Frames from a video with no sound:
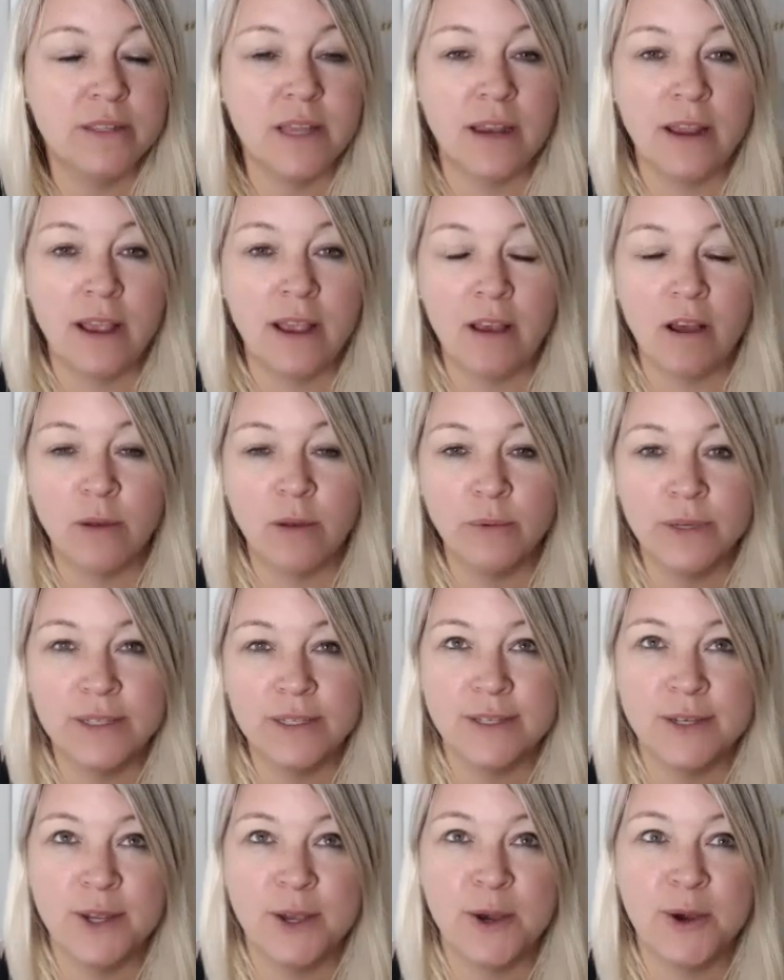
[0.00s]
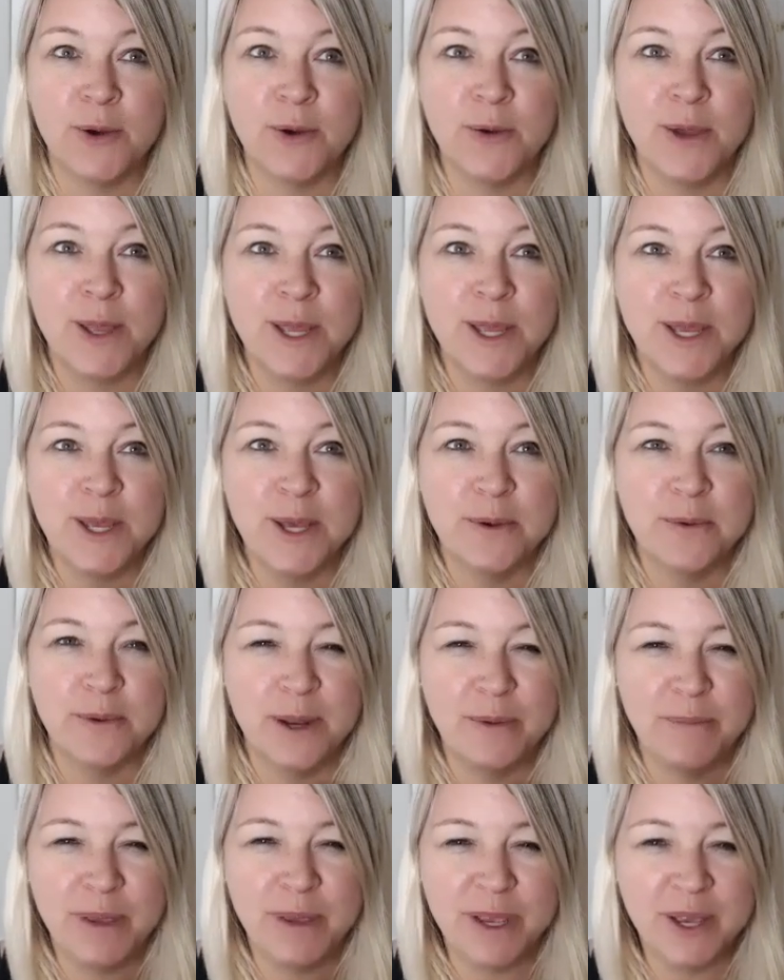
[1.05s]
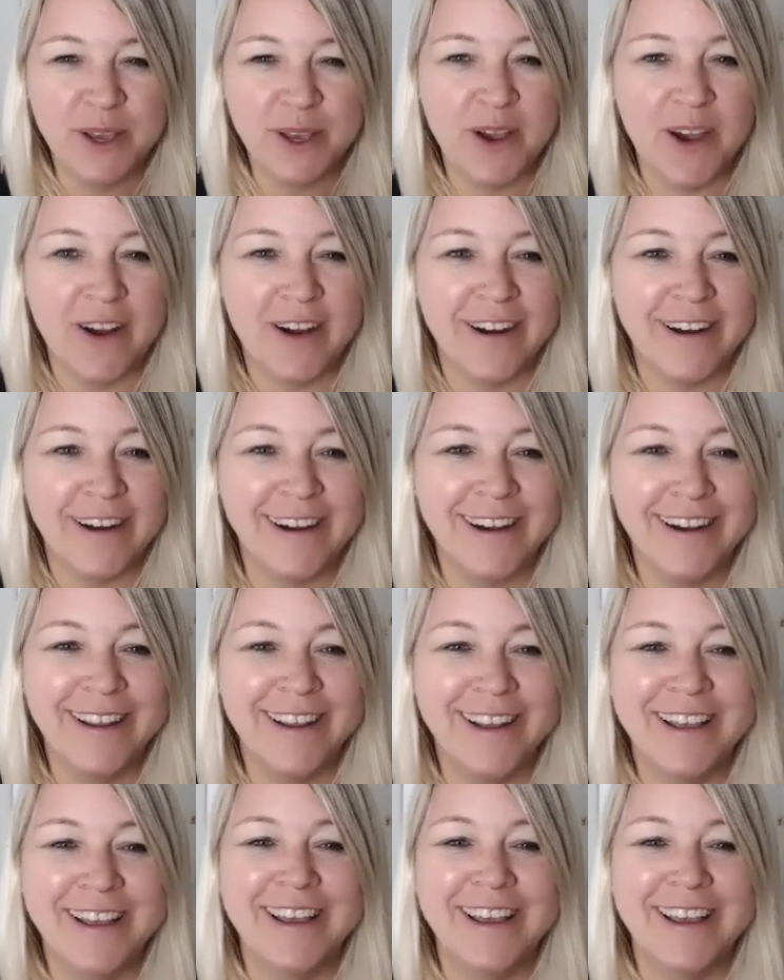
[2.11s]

And I always know when I pick a card